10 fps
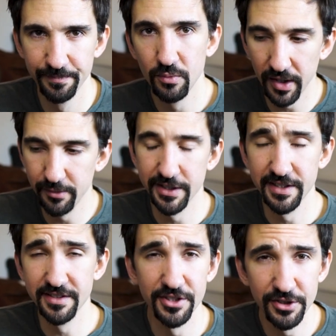What I would
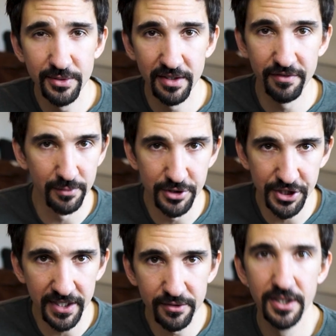need to do if I were
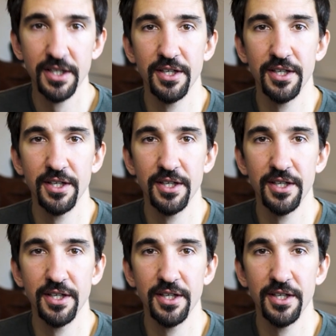Xiao